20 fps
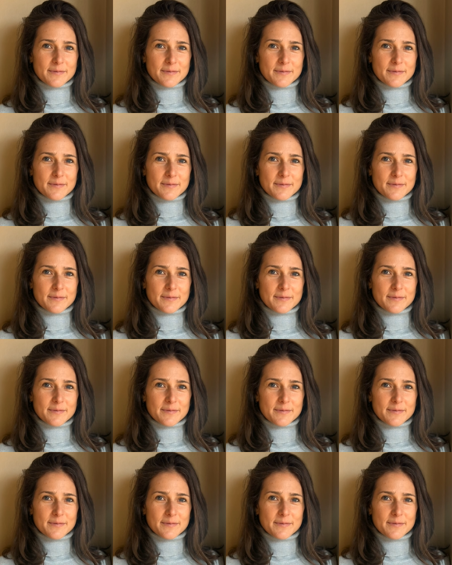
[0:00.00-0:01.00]

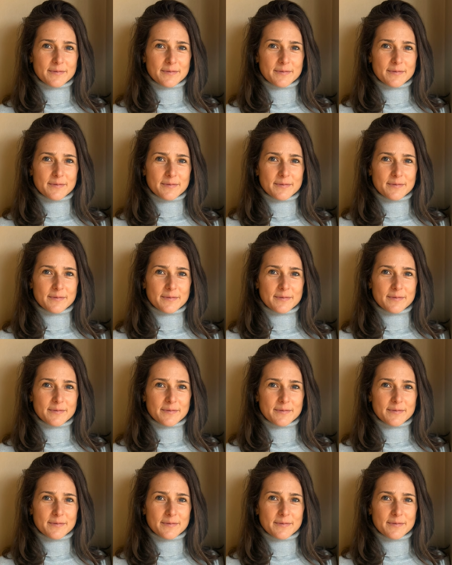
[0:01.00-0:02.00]

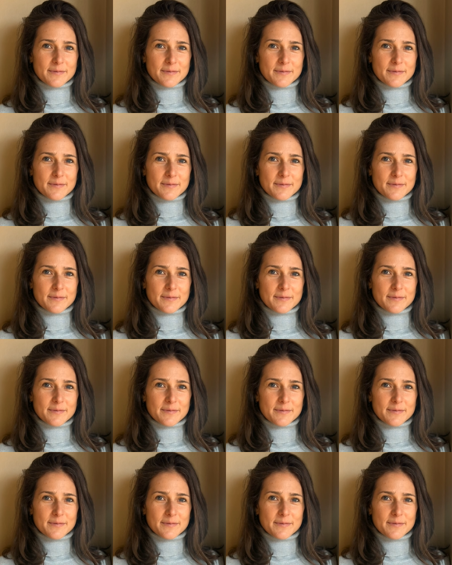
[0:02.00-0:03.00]

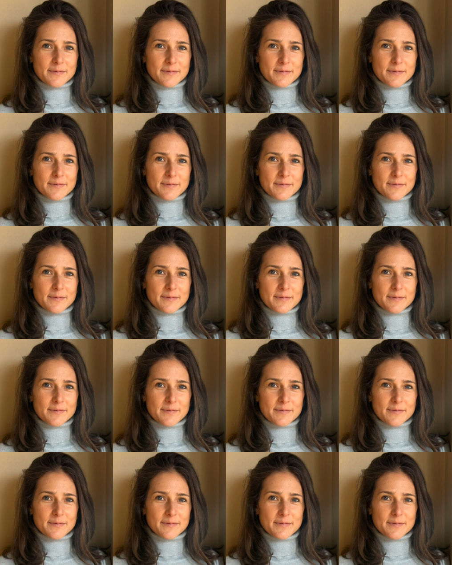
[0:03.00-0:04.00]

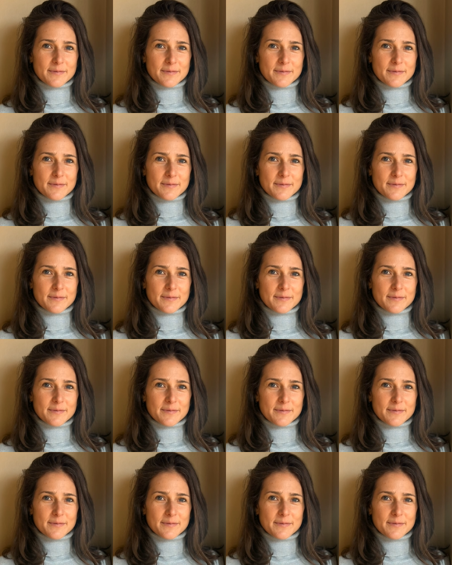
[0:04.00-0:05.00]

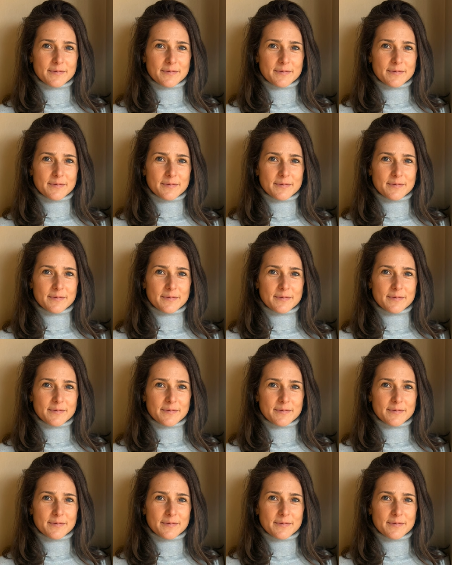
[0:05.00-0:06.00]

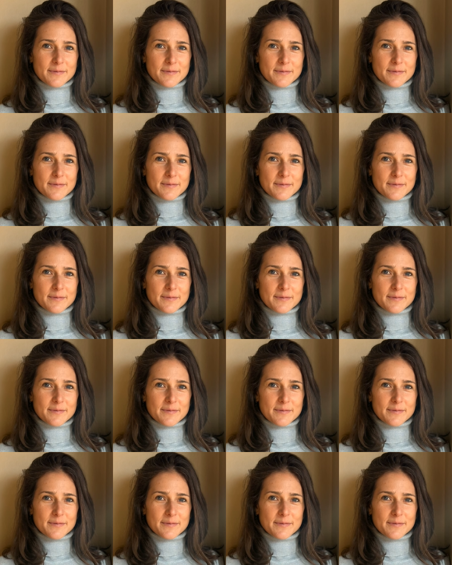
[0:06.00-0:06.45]
This is a still picture; no speech is visible.